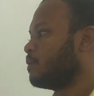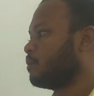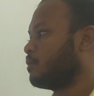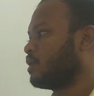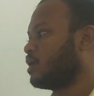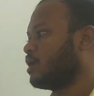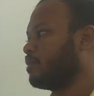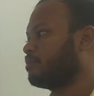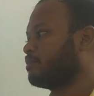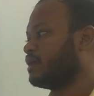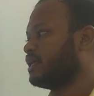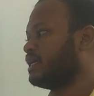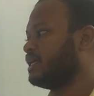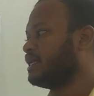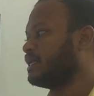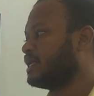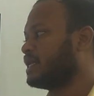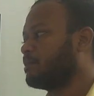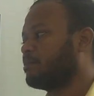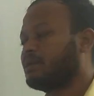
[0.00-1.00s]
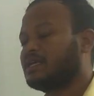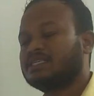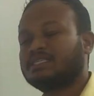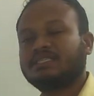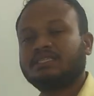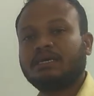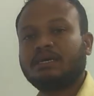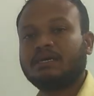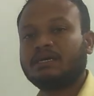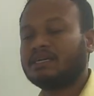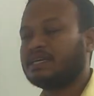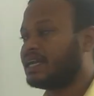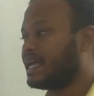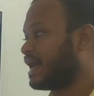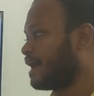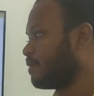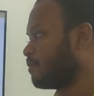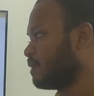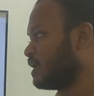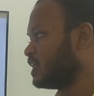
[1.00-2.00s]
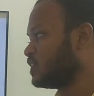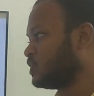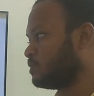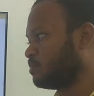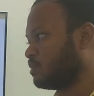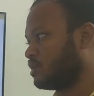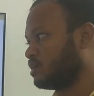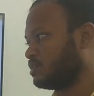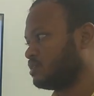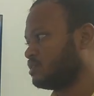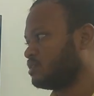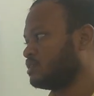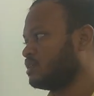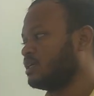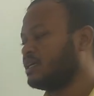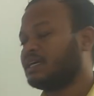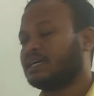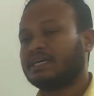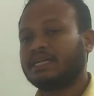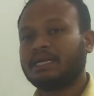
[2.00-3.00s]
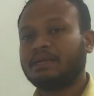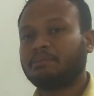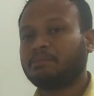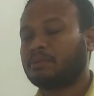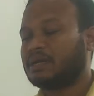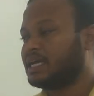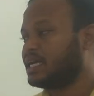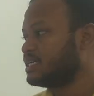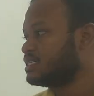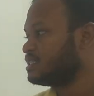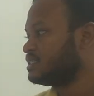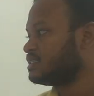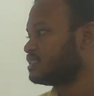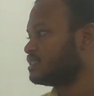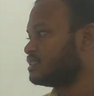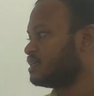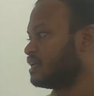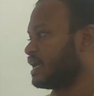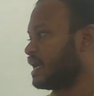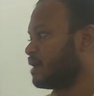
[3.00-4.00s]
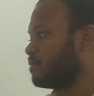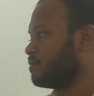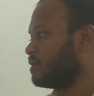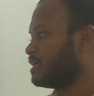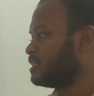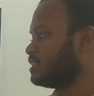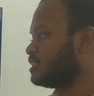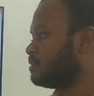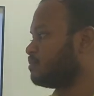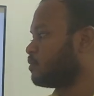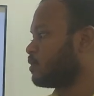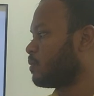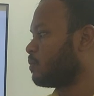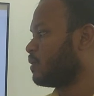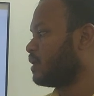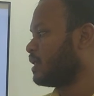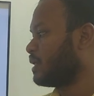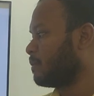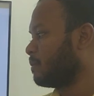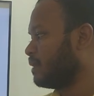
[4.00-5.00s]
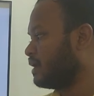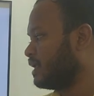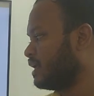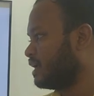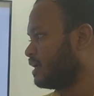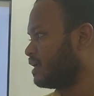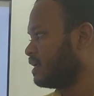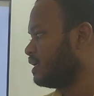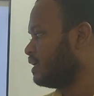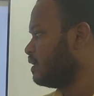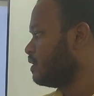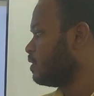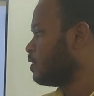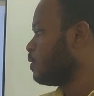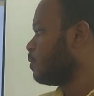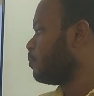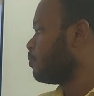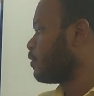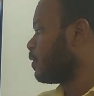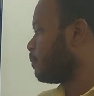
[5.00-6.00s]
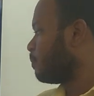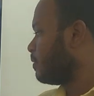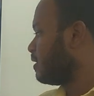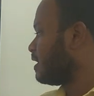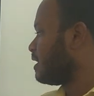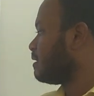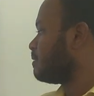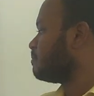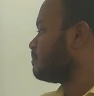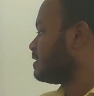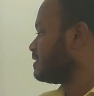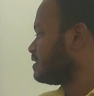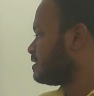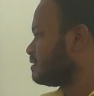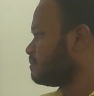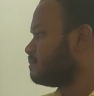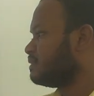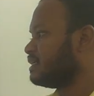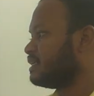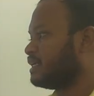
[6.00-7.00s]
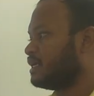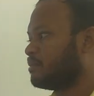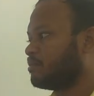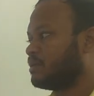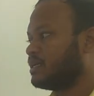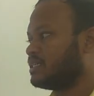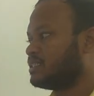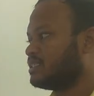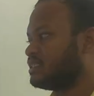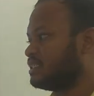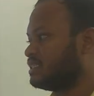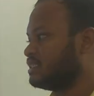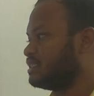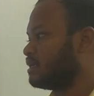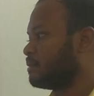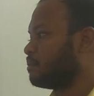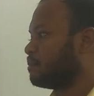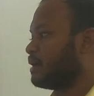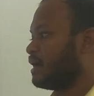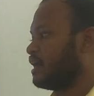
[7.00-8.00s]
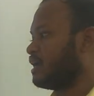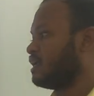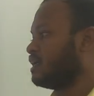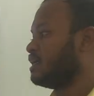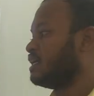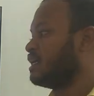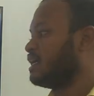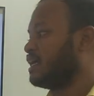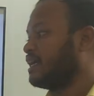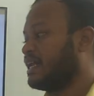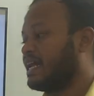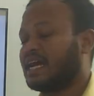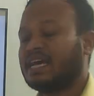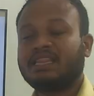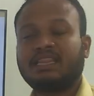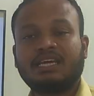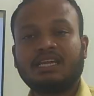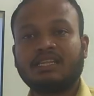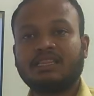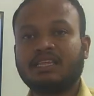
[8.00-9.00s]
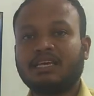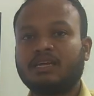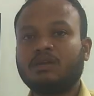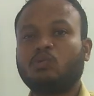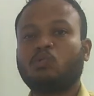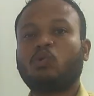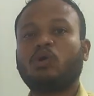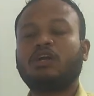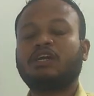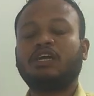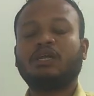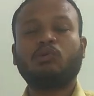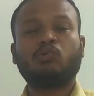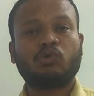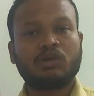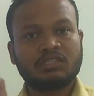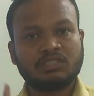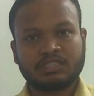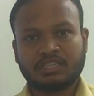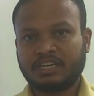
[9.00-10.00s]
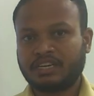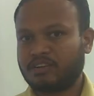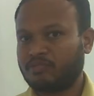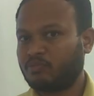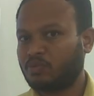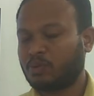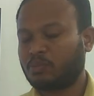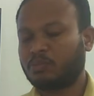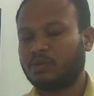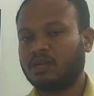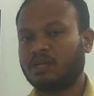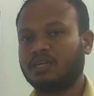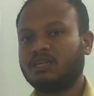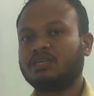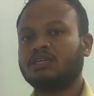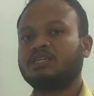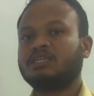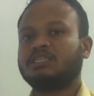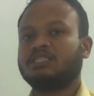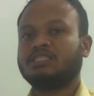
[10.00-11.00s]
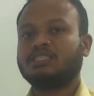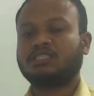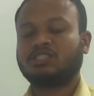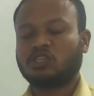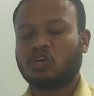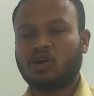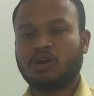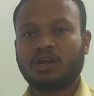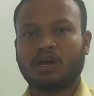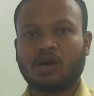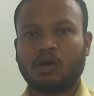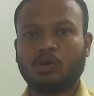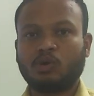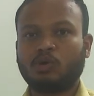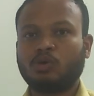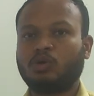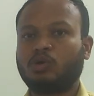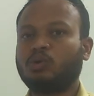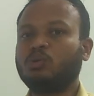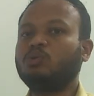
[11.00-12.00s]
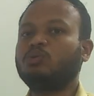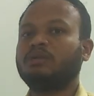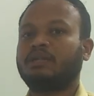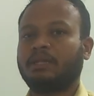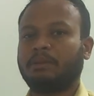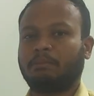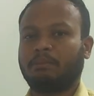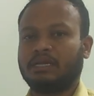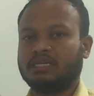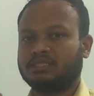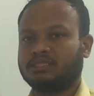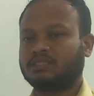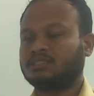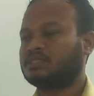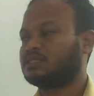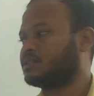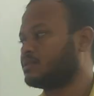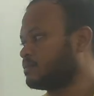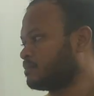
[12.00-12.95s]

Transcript: Promptly replace the damaged parts. Replace damaged propeller immediately. Propeller must be replaced in the pad rather than only one side of propeller is not allowed to replace.